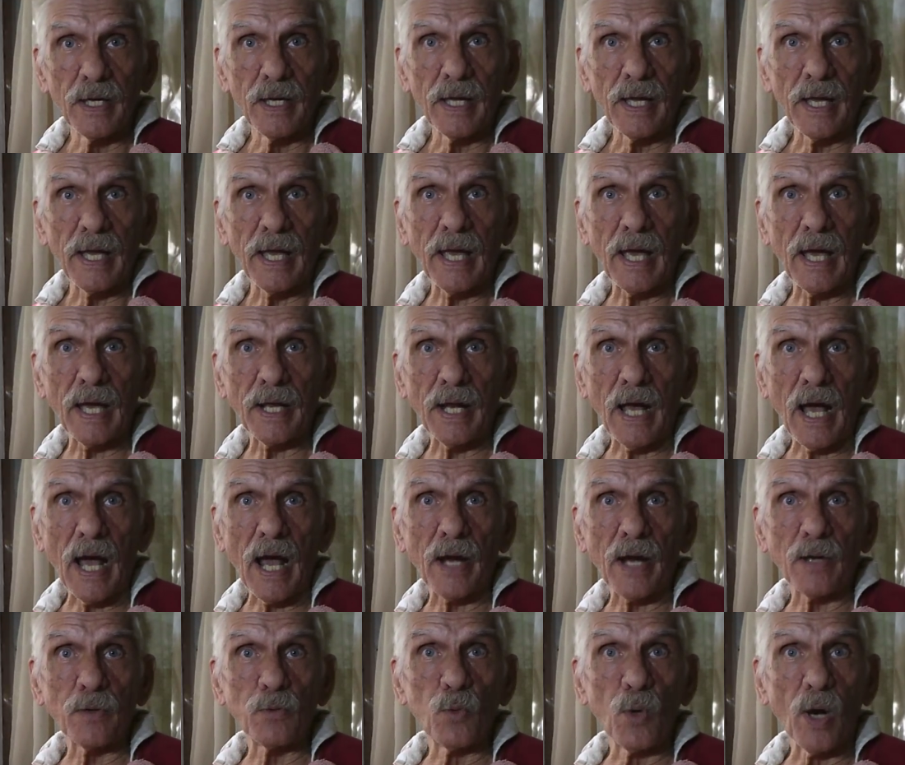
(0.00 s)
and
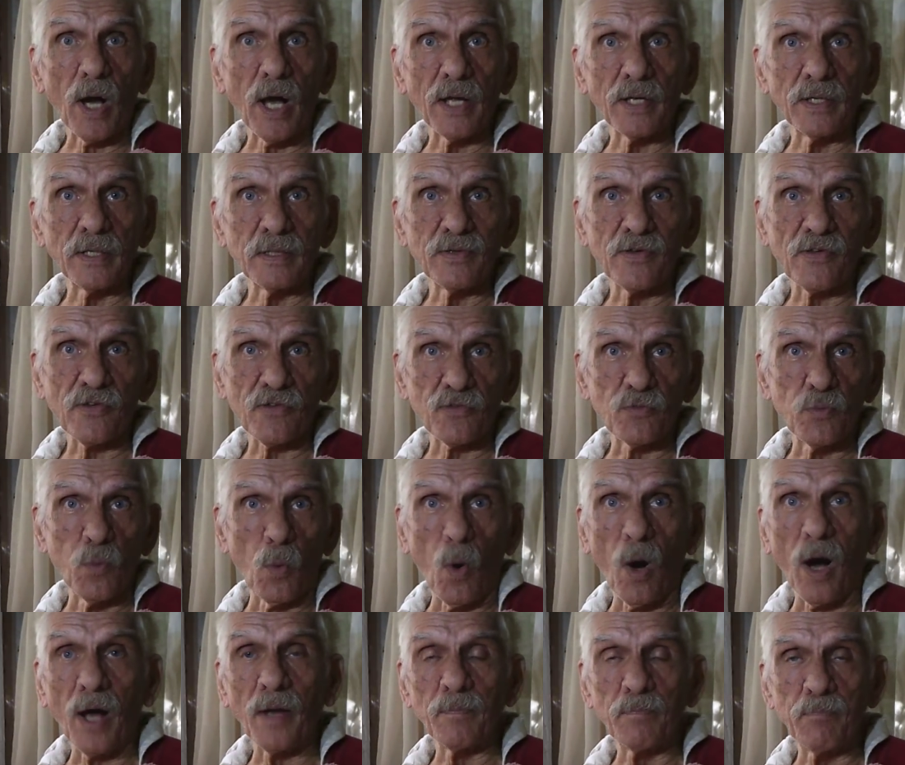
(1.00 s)
I run just
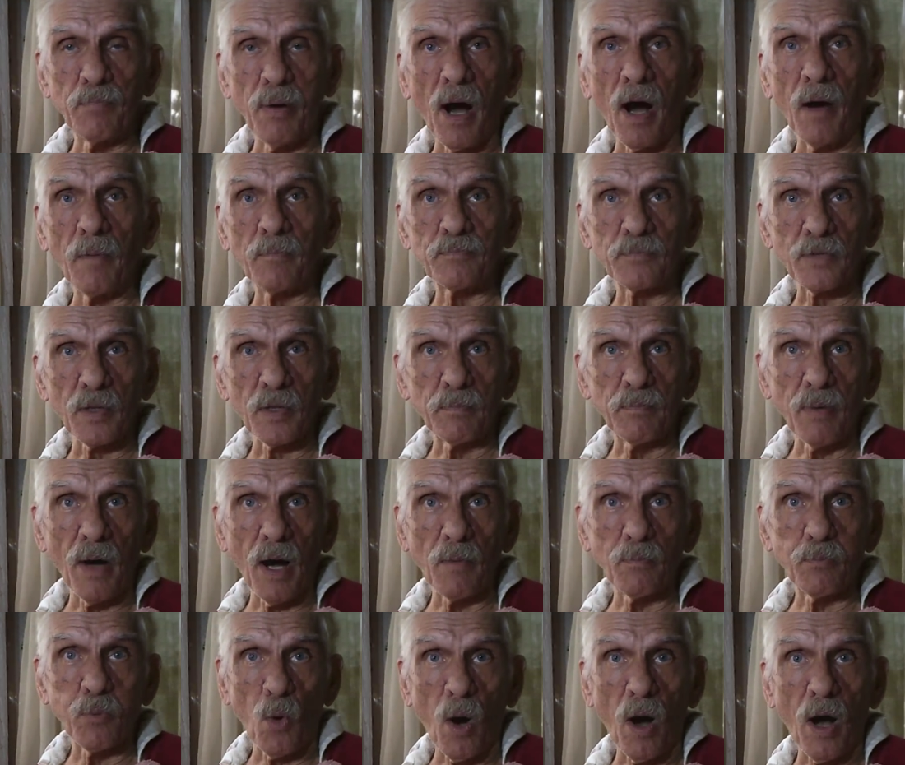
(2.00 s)
one pump to
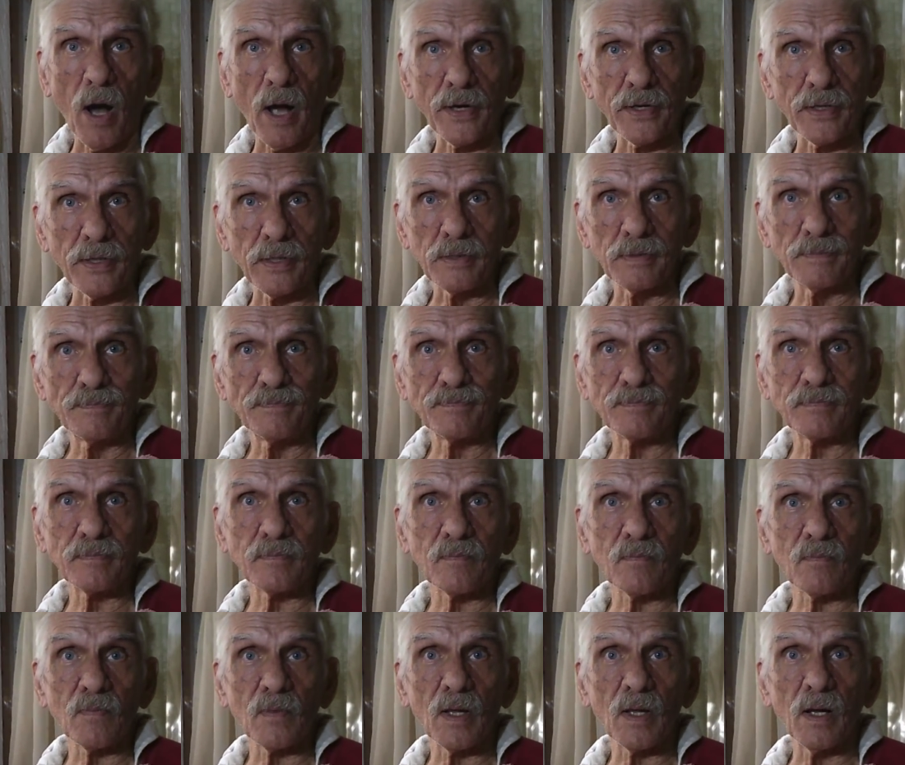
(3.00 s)
pump water.
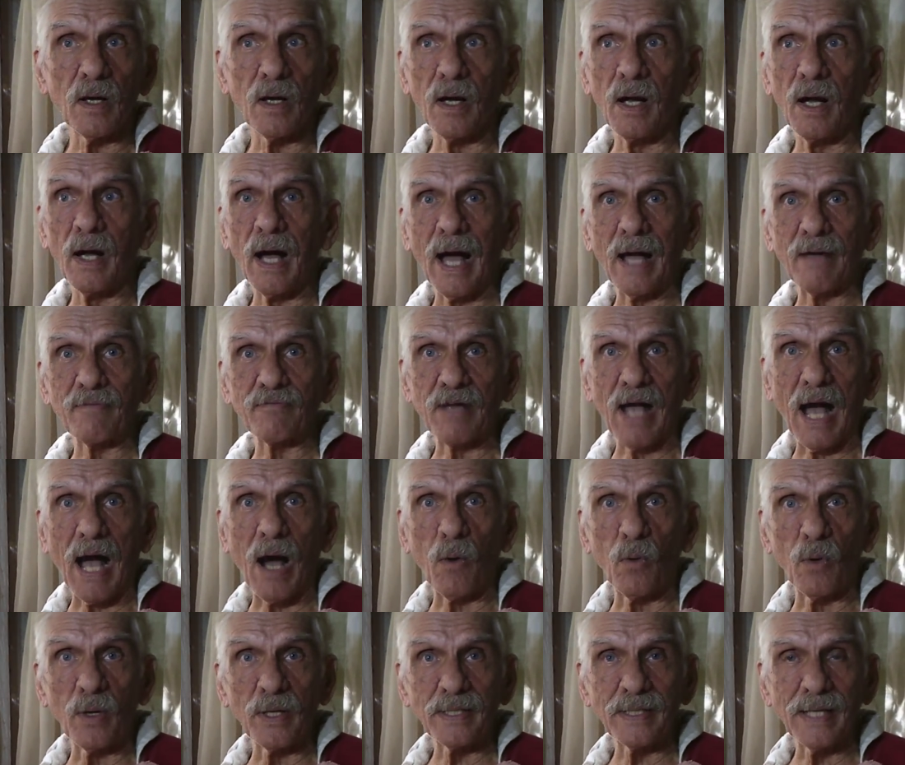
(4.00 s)
I've
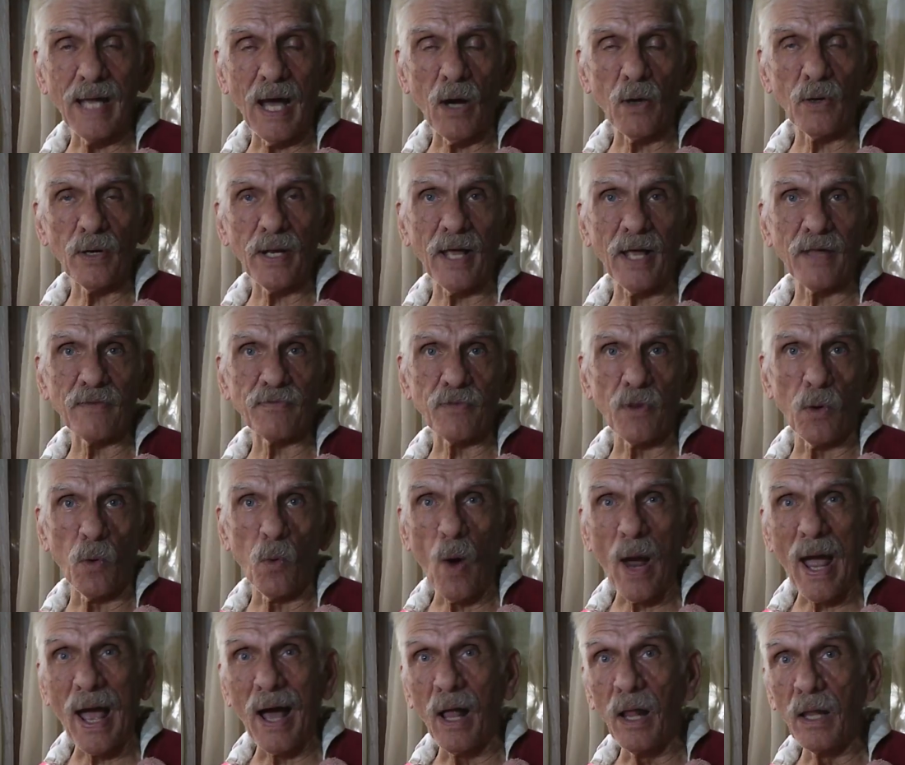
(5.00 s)
got one down at the
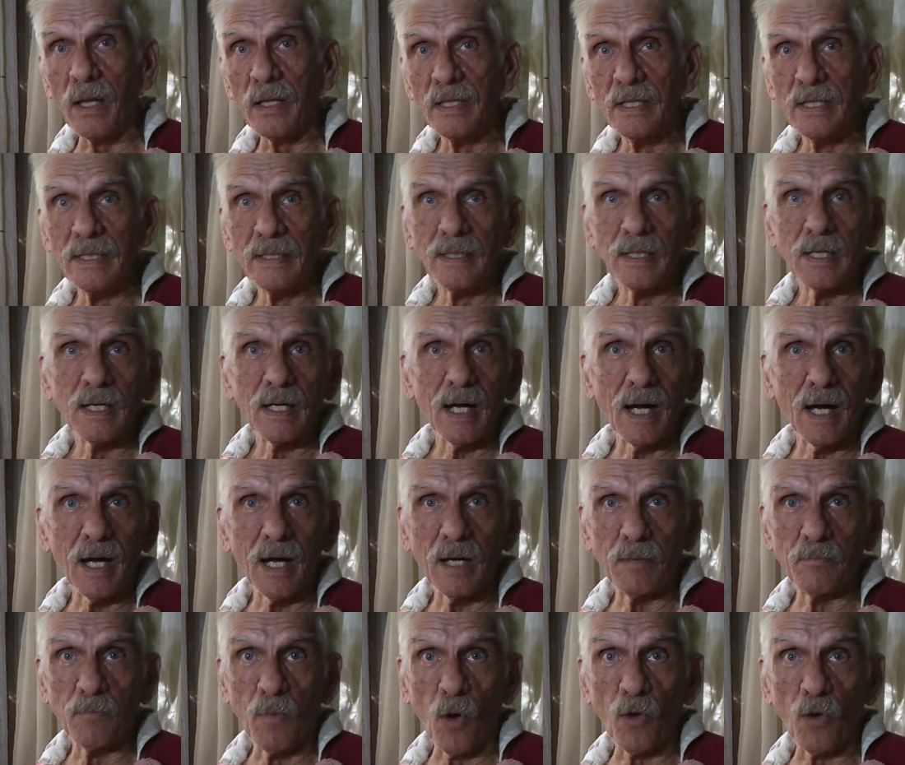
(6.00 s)
well.
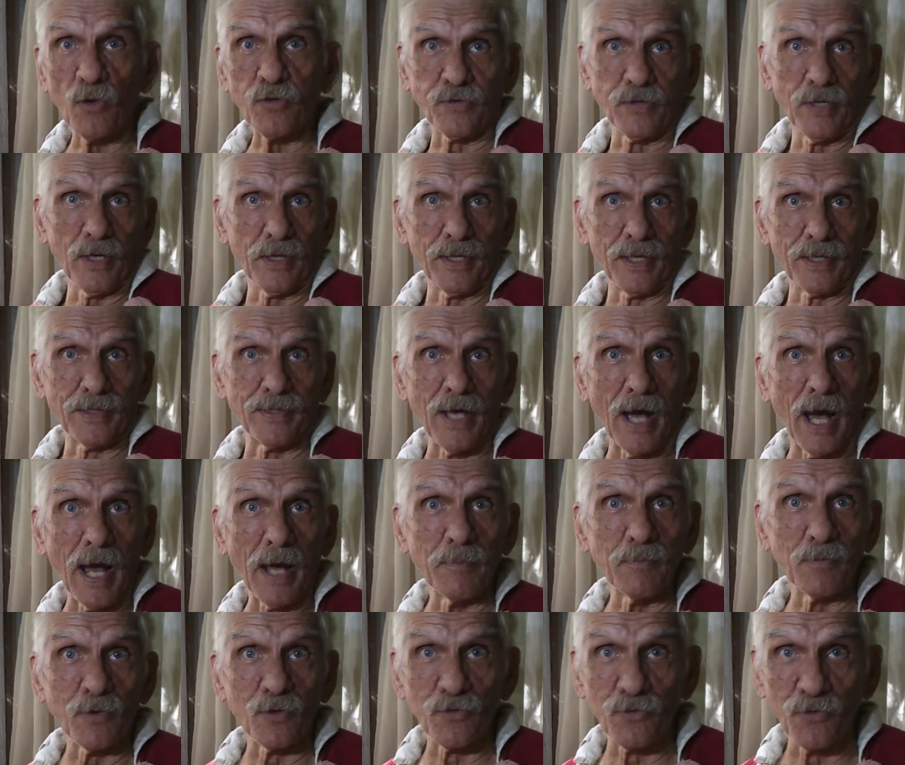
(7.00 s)
Most of the
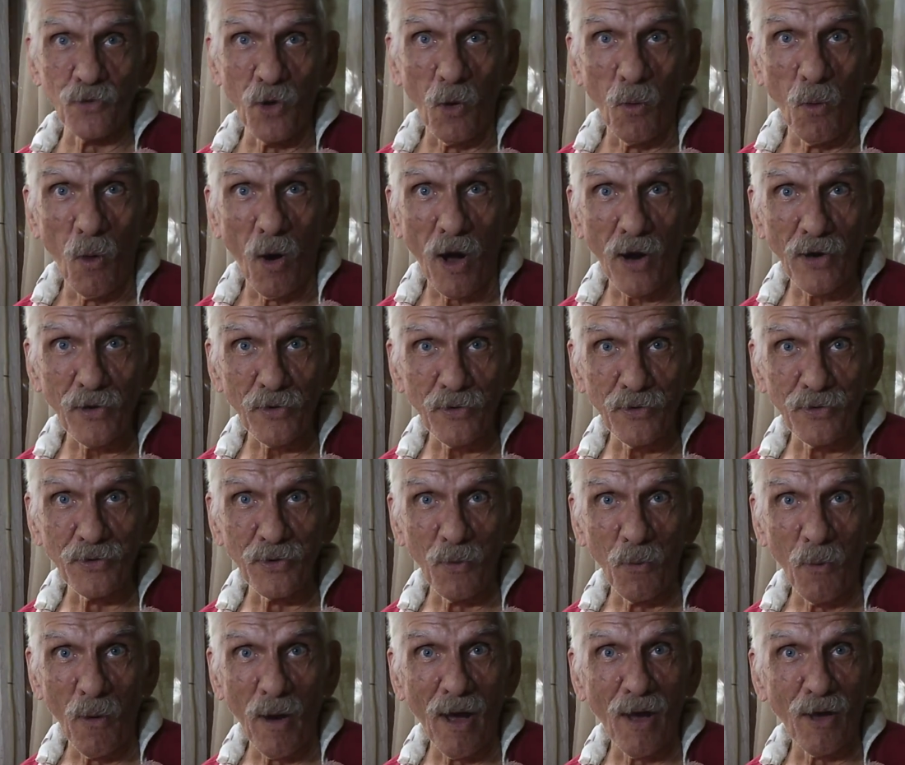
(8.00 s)
time there's no water in
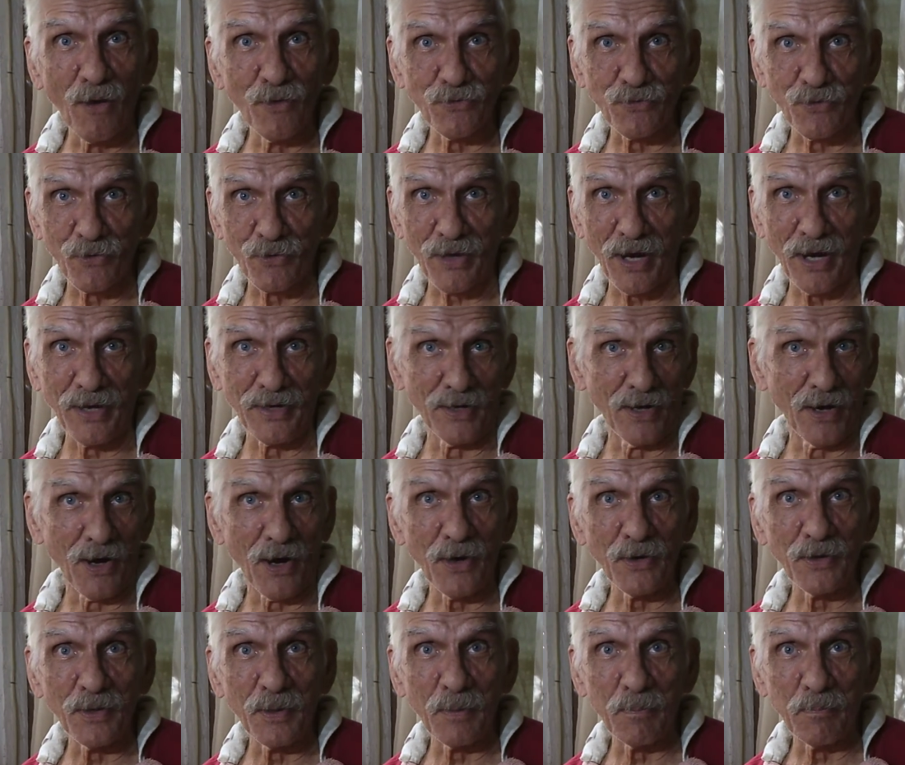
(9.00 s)
the well, so kind of
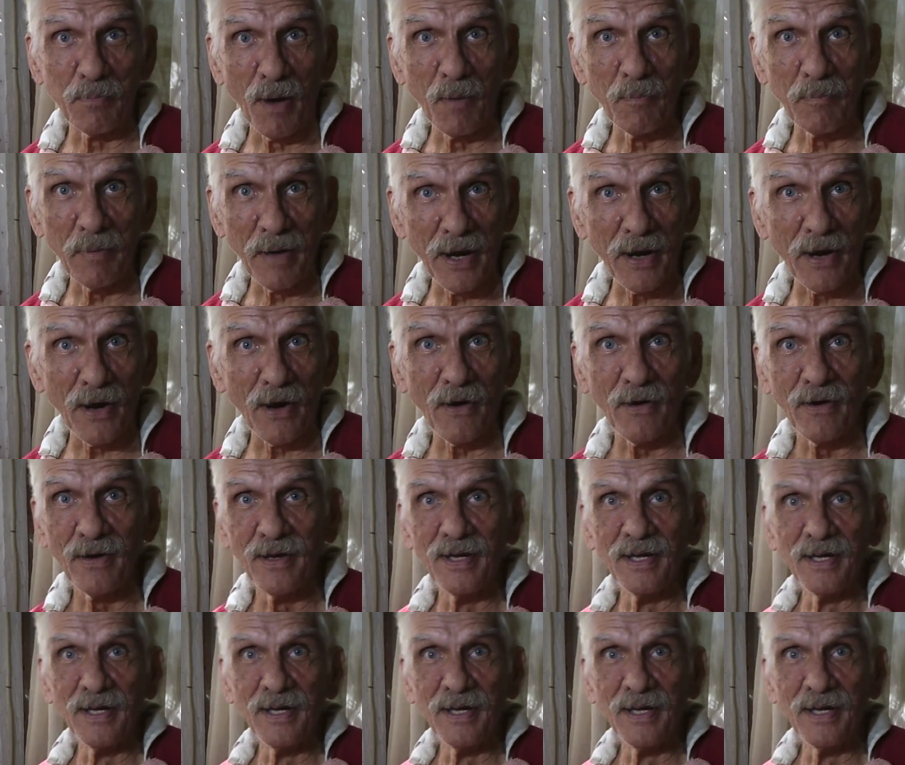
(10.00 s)
hard to pump air.